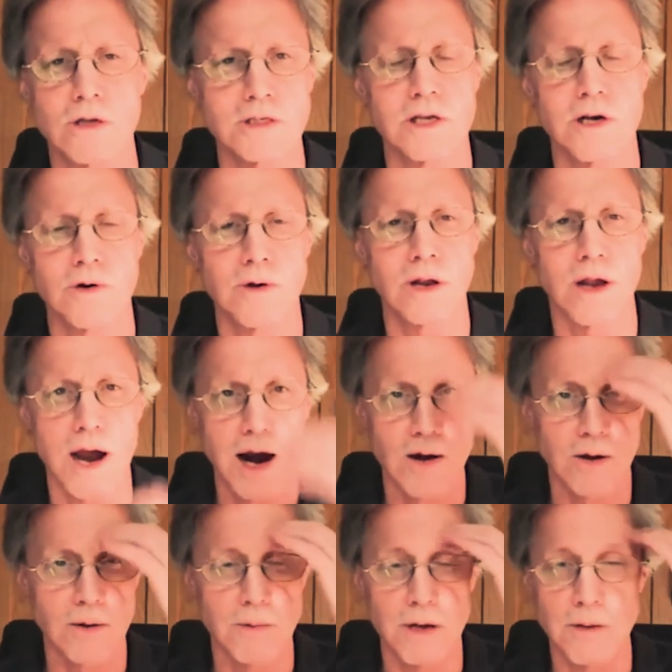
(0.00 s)
considering
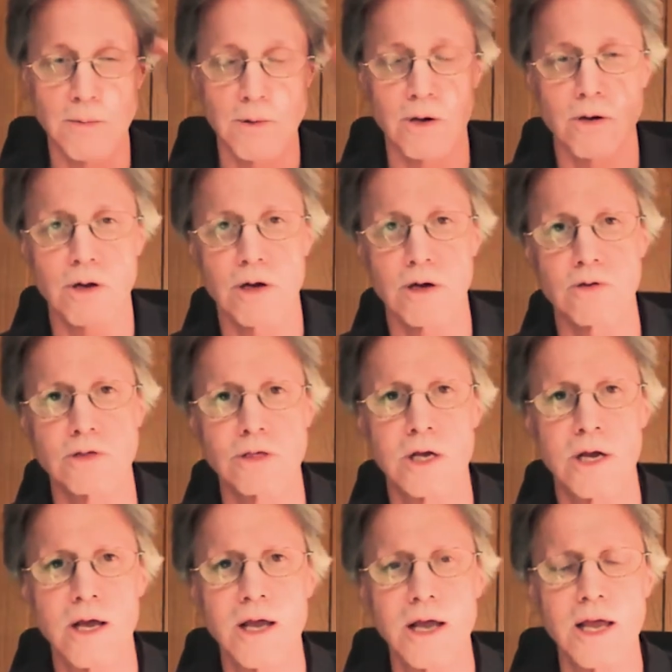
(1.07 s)
hiring me to be your coach,